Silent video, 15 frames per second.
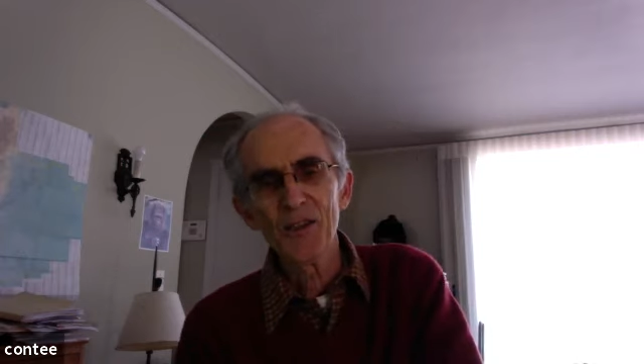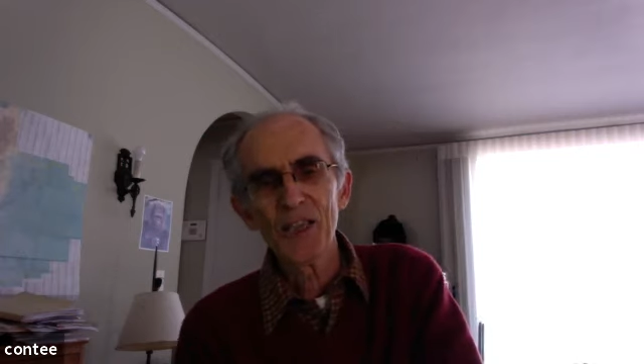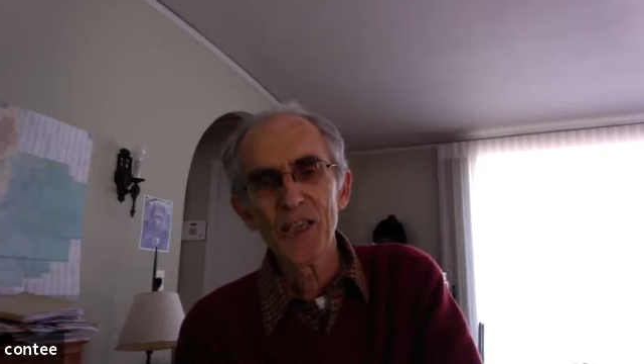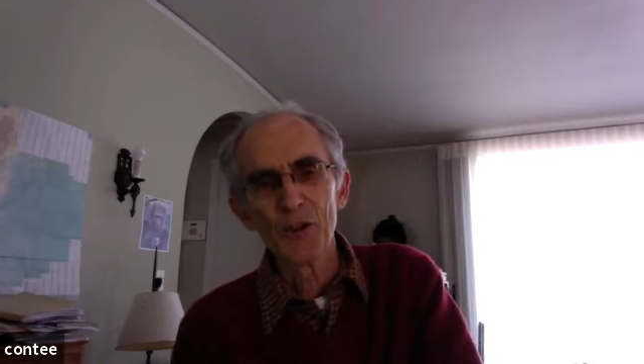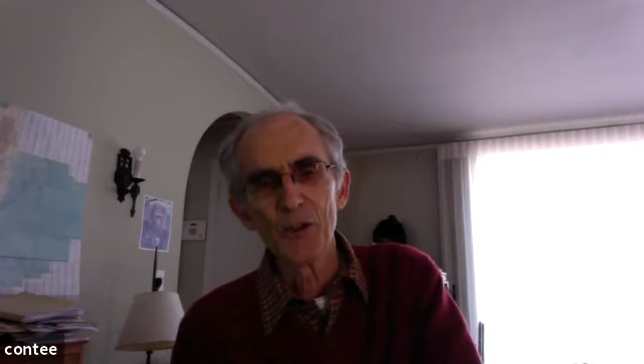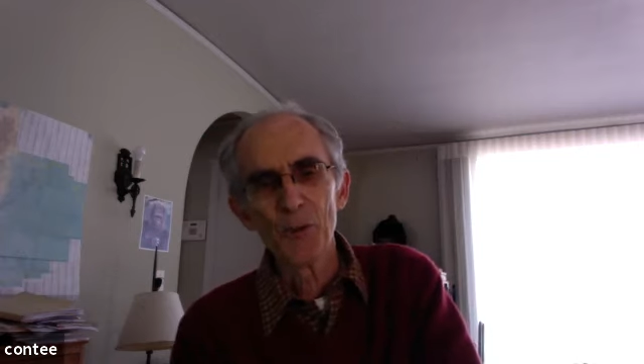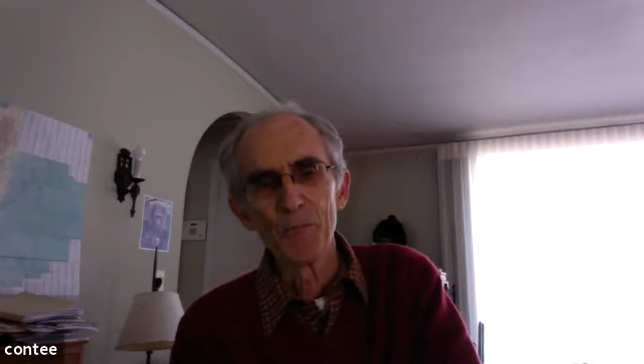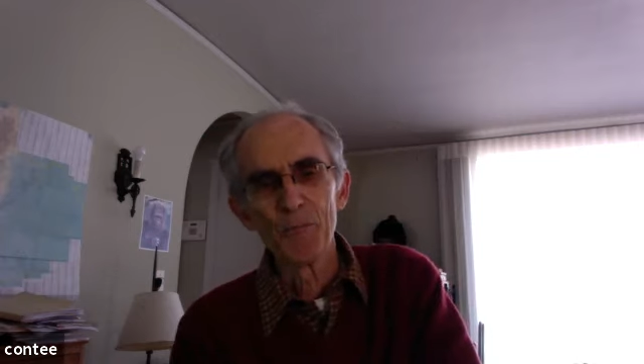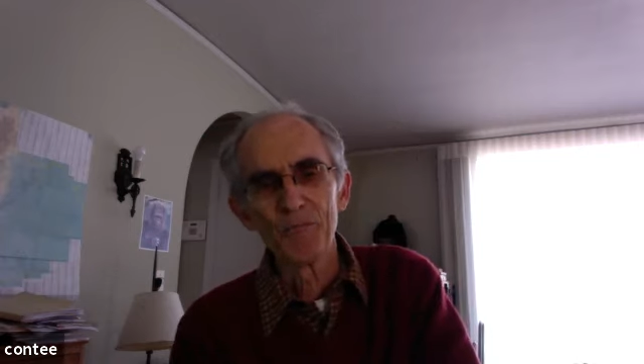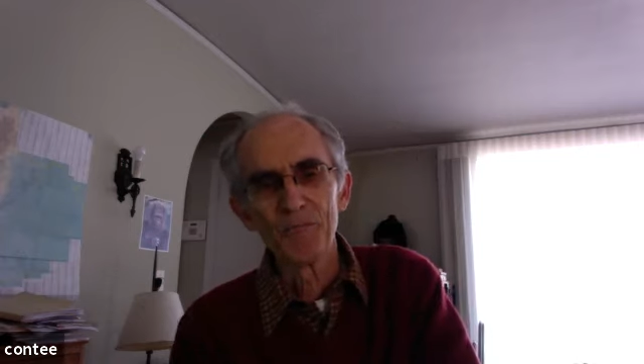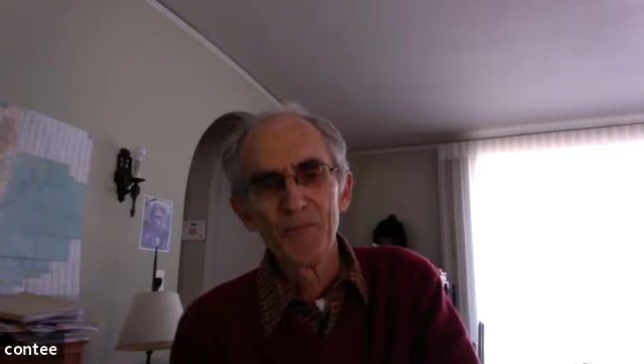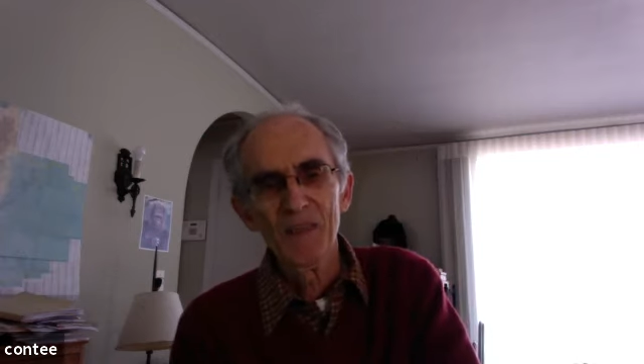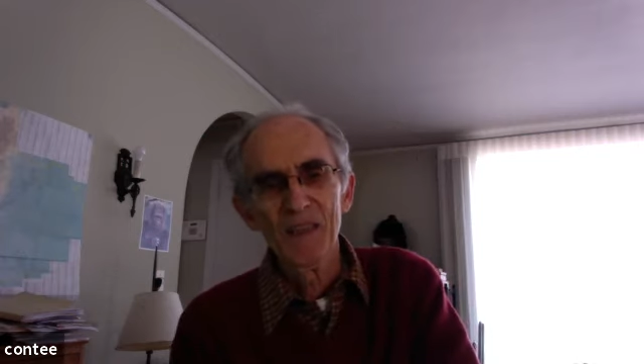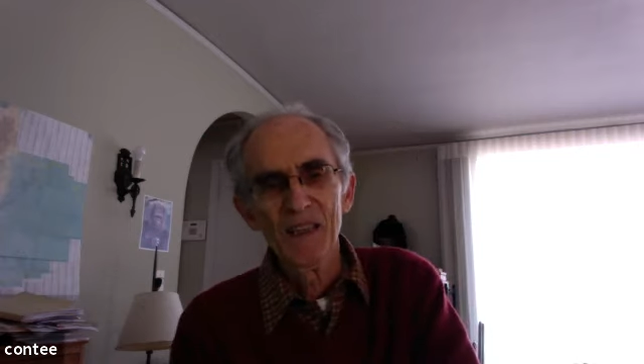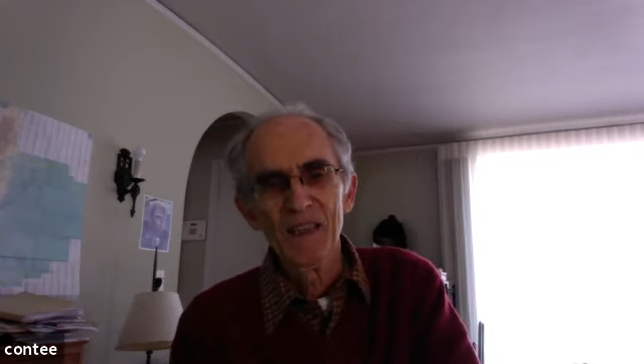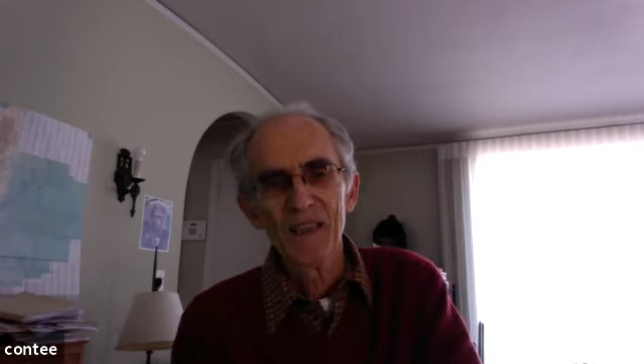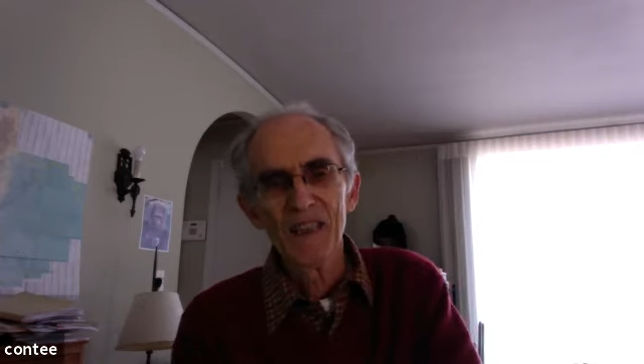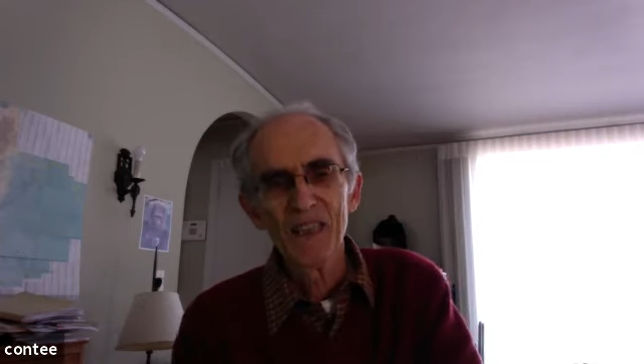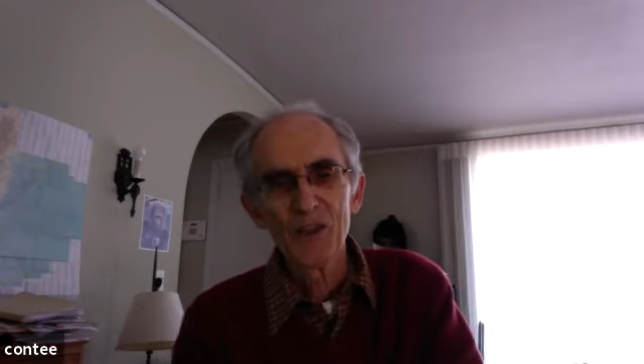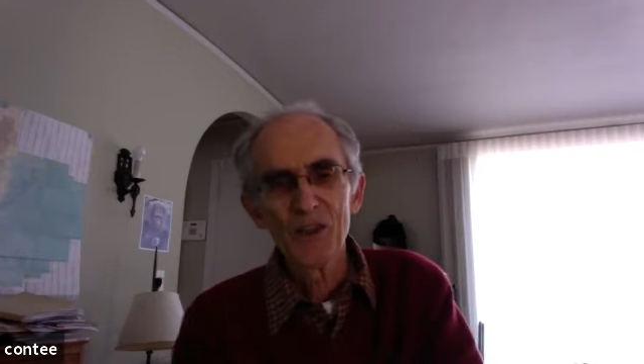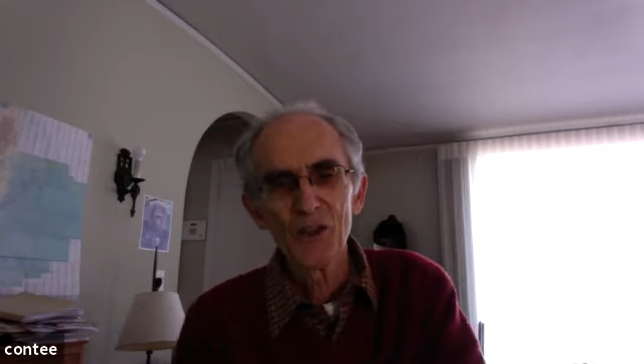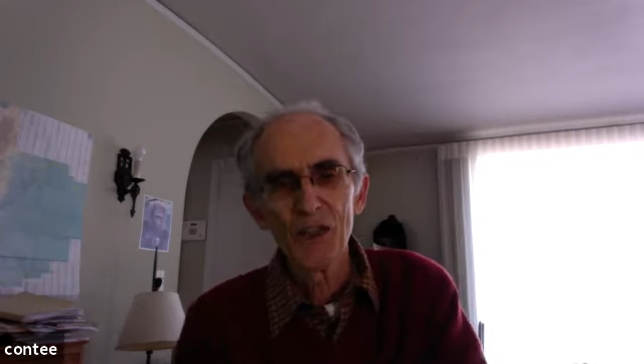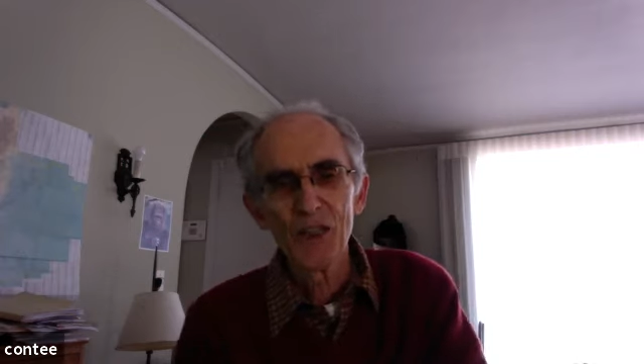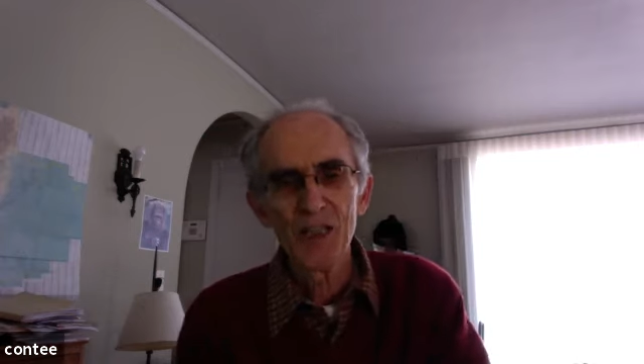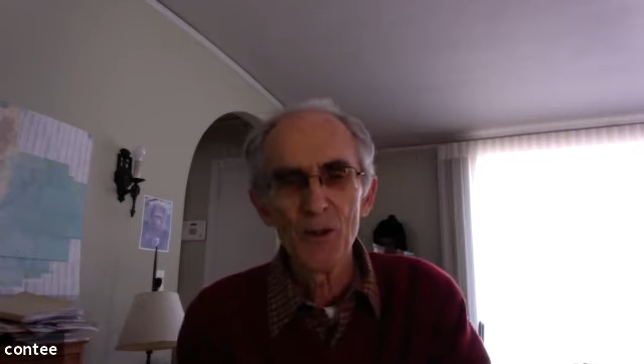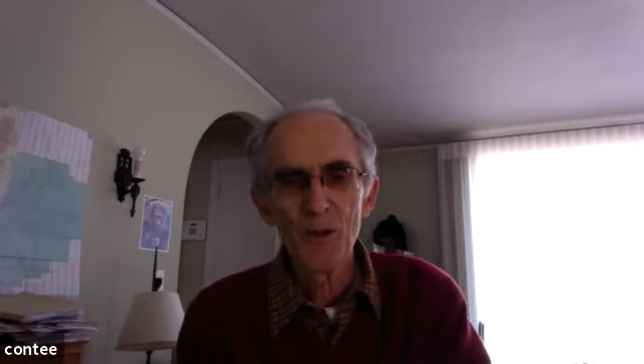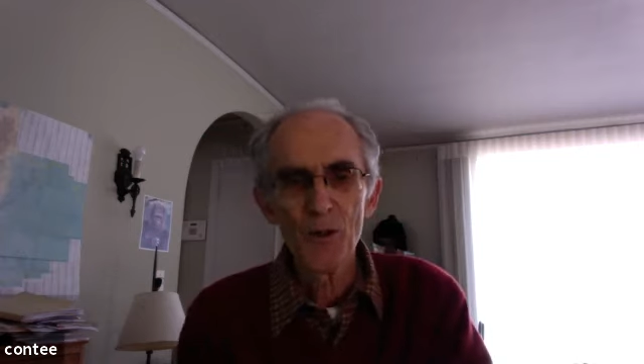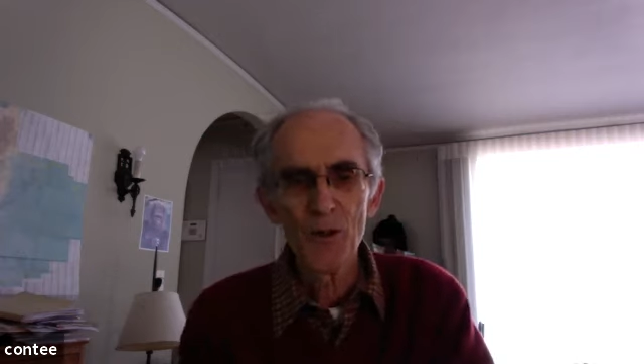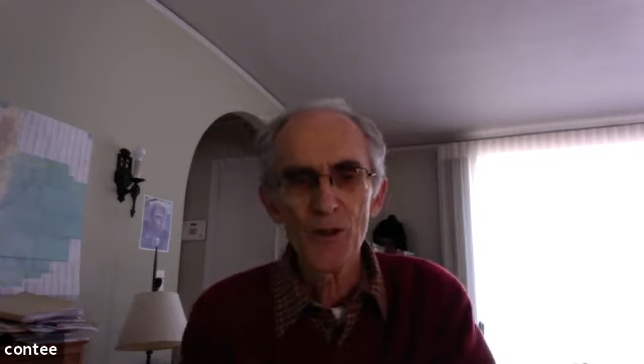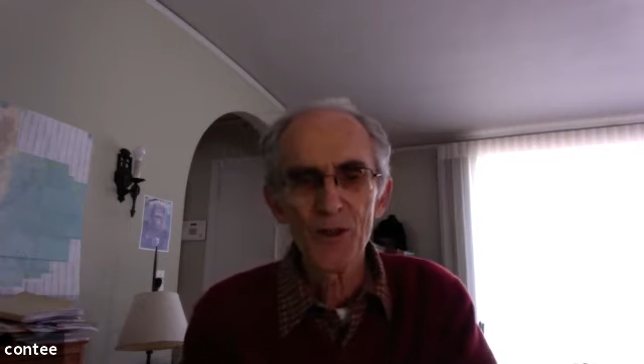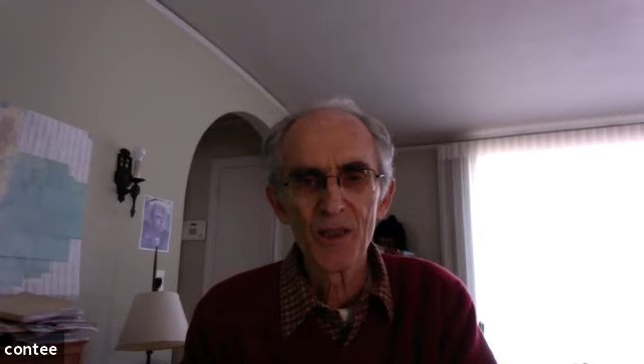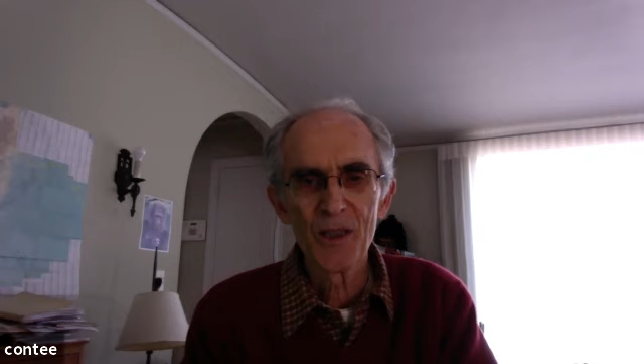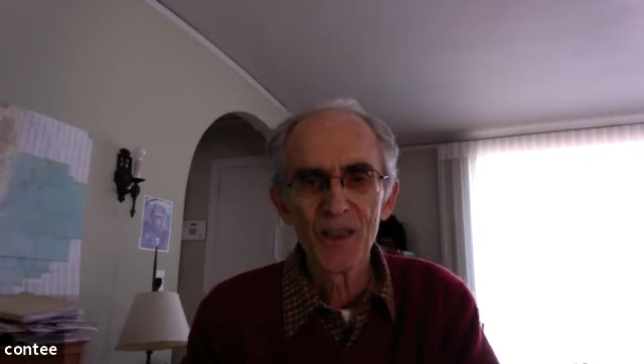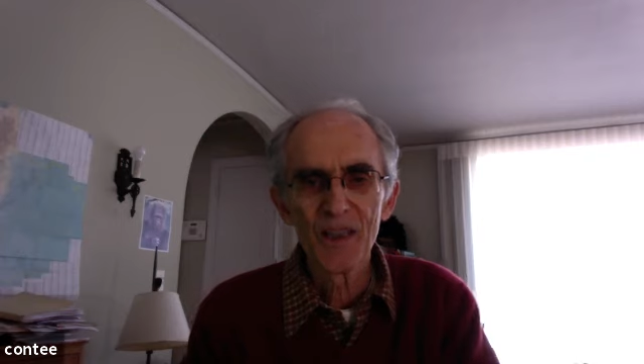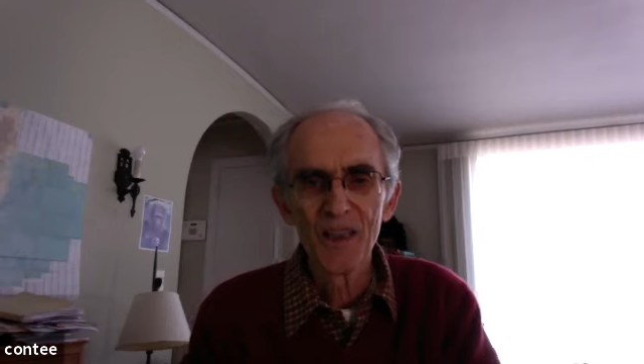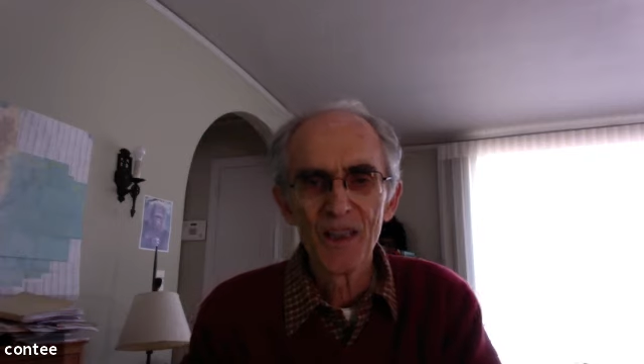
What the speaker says: teacher that she had used